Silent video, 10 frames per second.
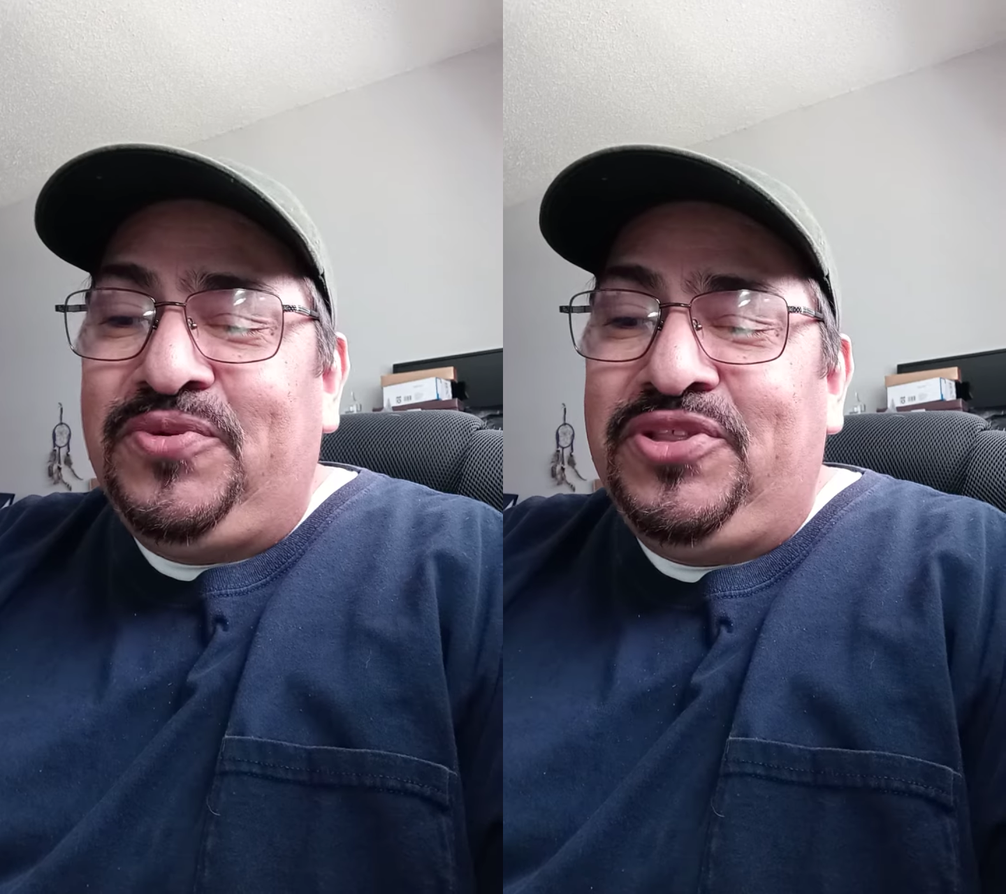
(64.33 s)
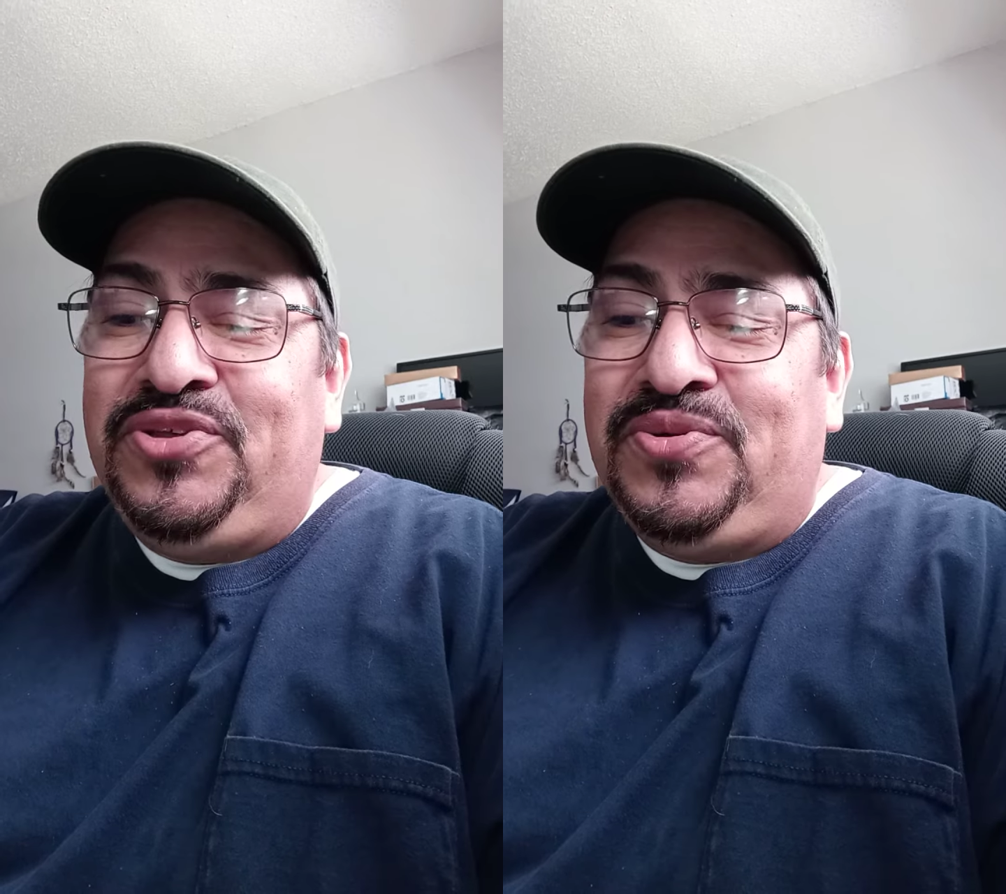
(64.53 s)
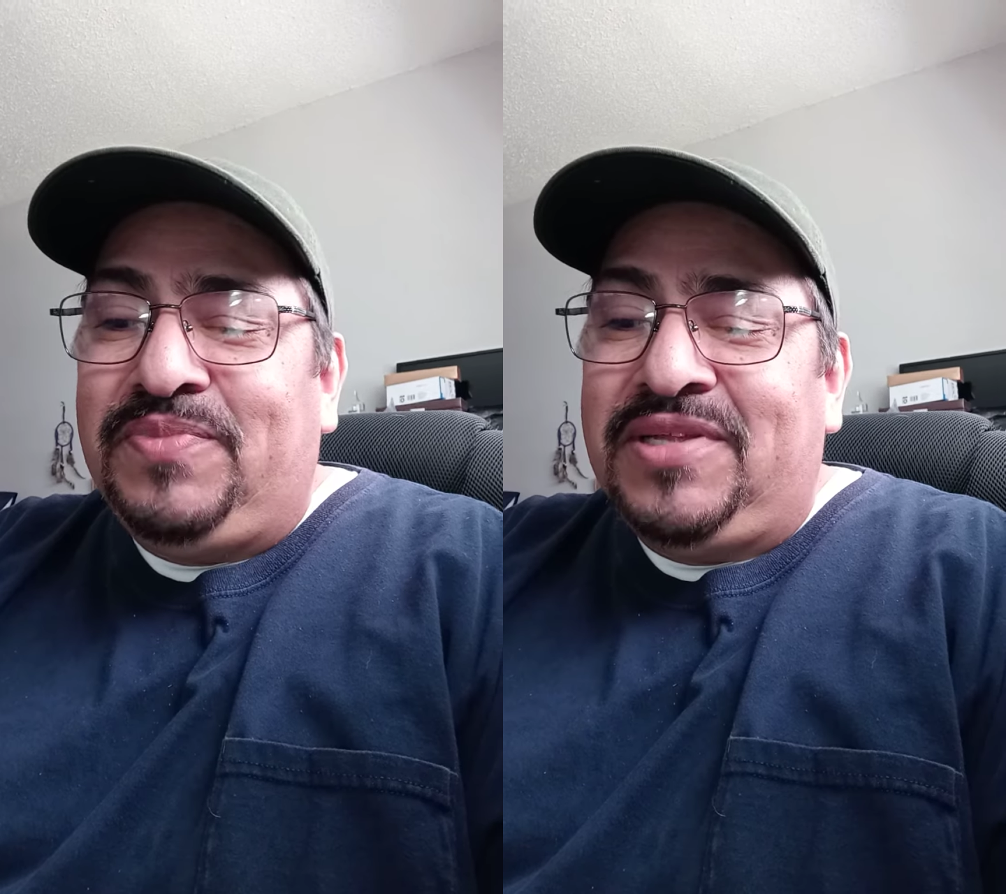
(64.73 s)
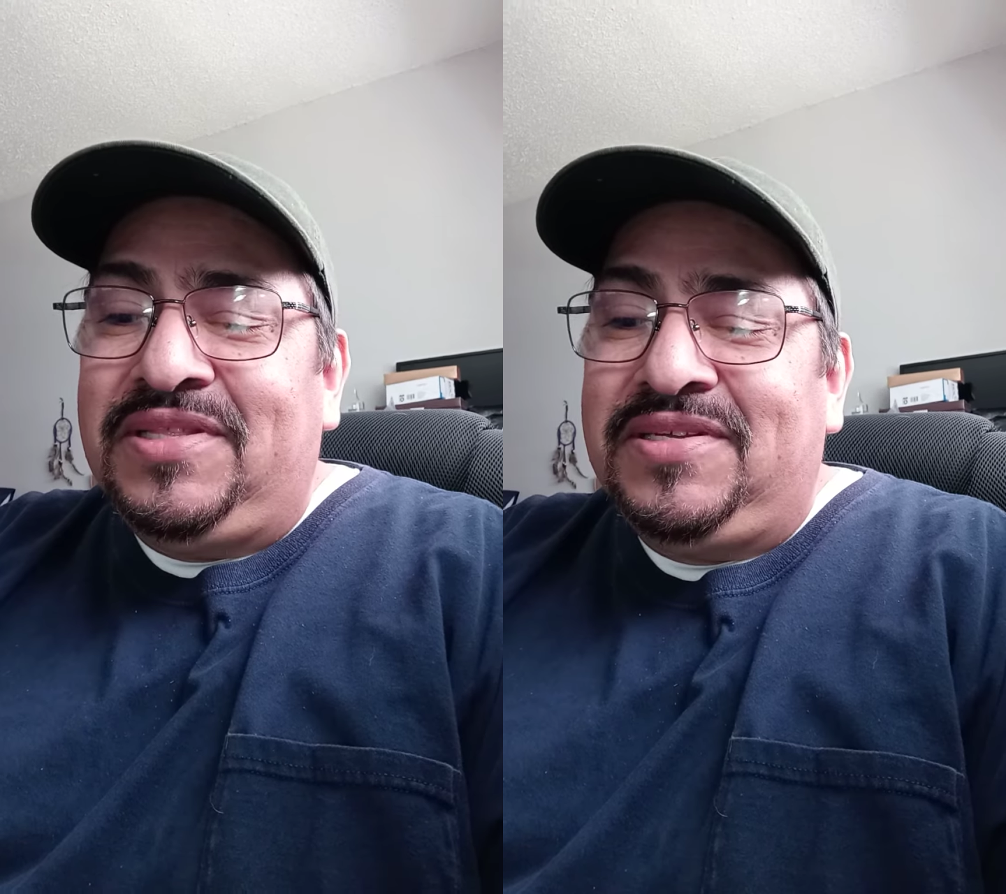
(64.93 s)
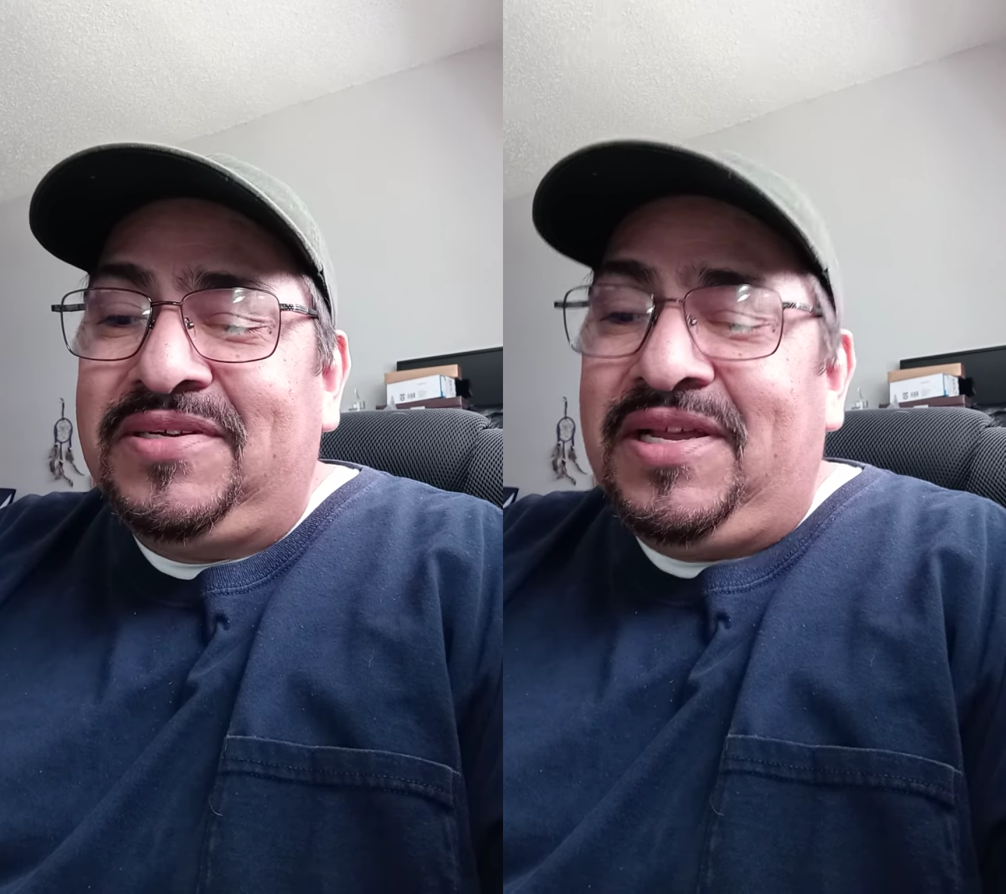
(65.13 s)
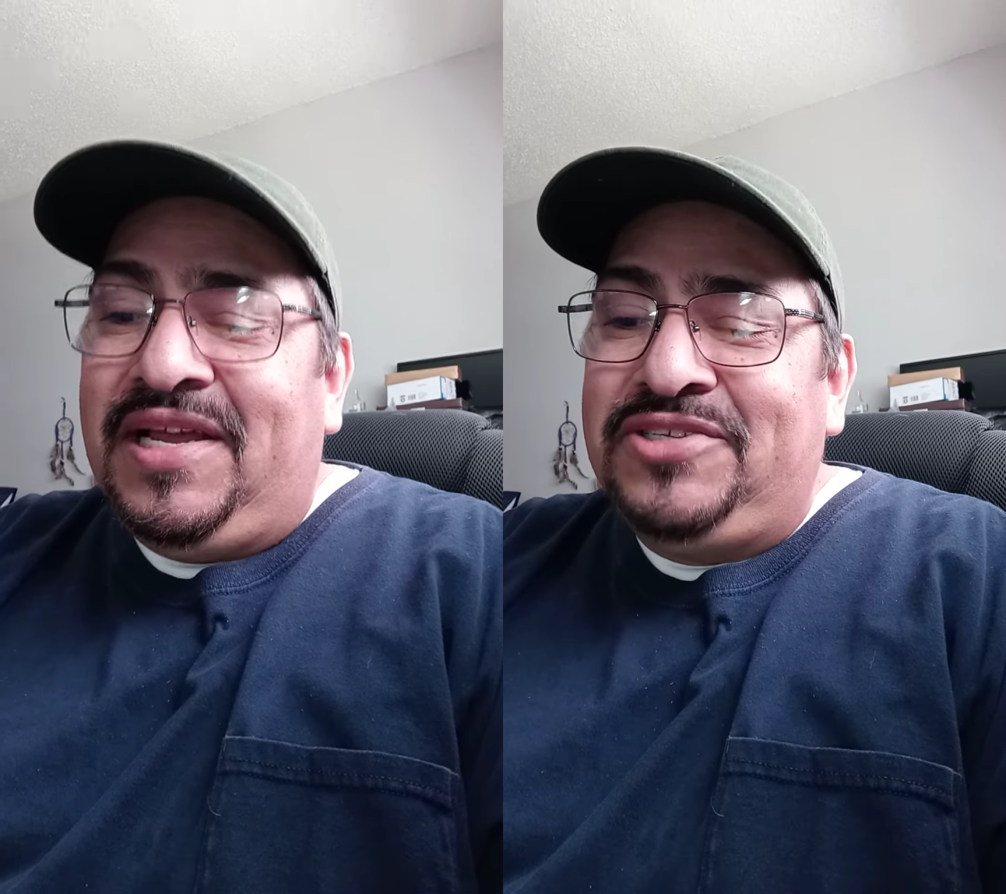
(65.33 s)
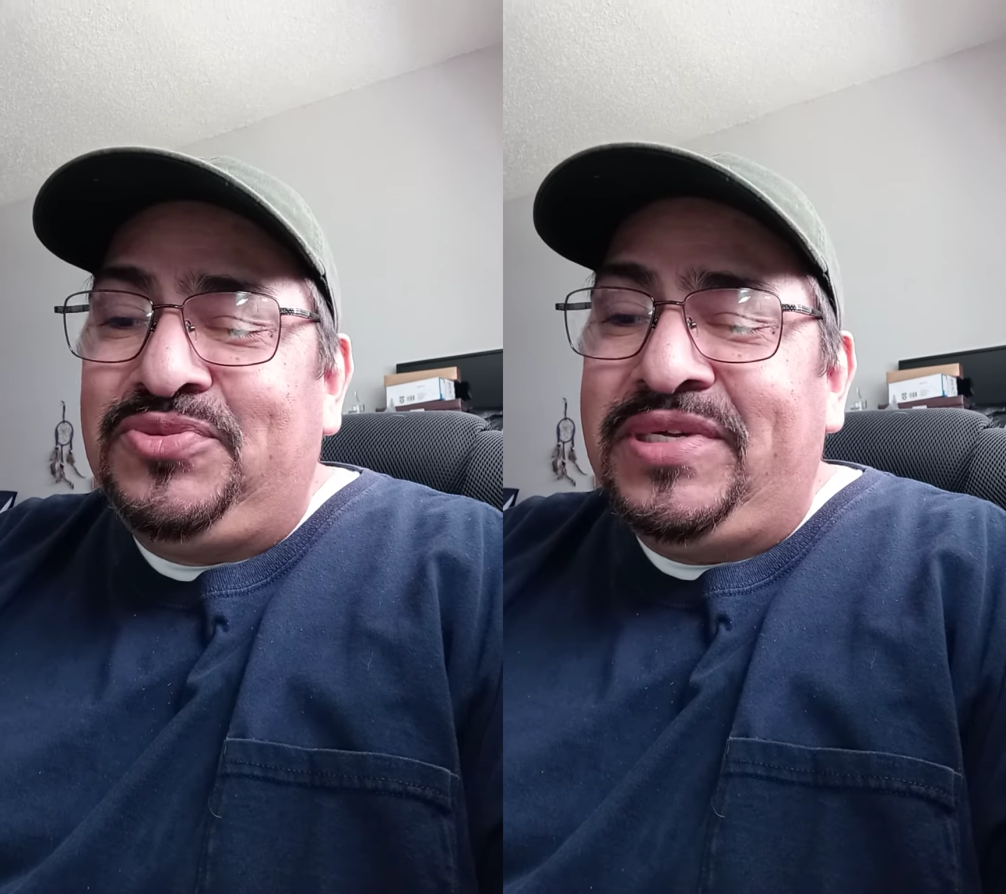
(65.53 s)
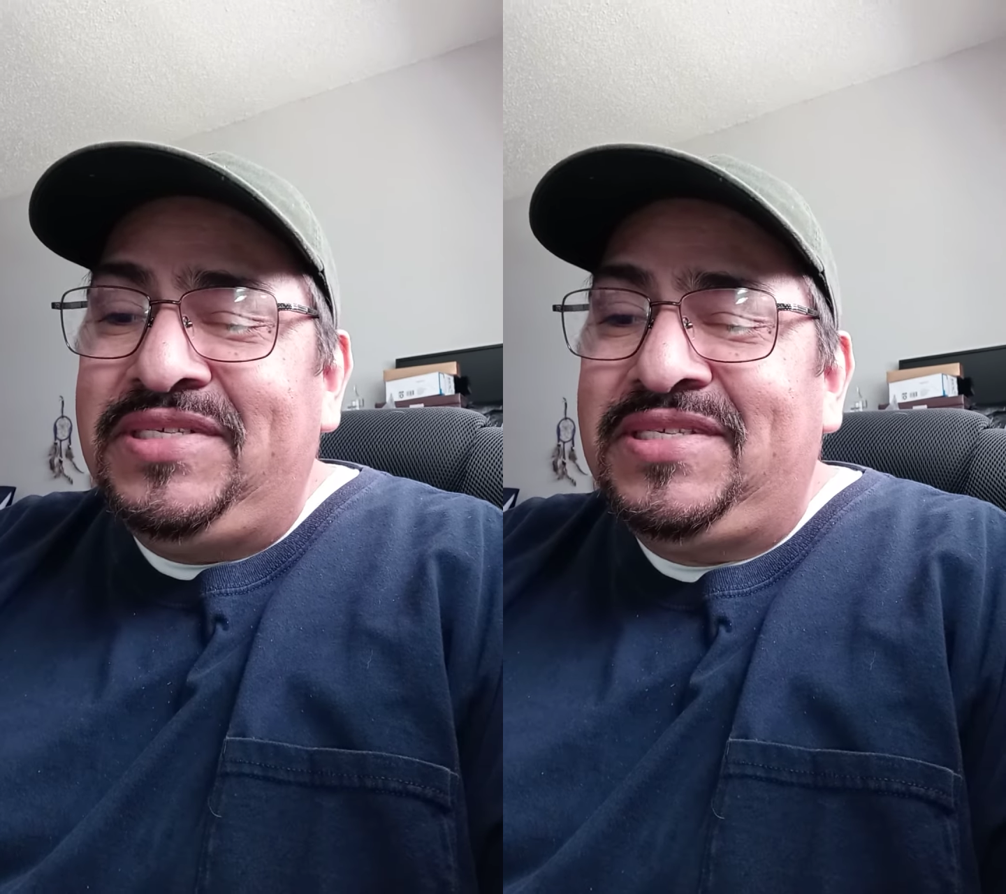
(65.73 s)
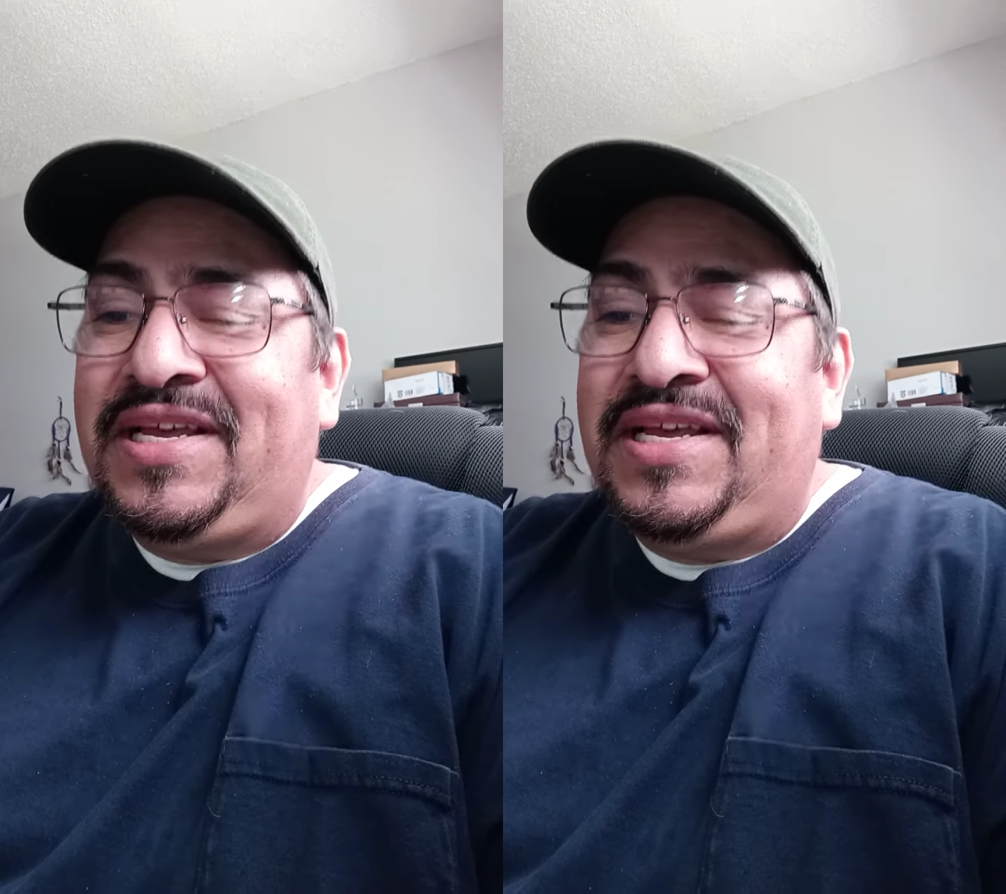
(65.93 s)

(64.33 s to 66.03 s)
with you about the class rings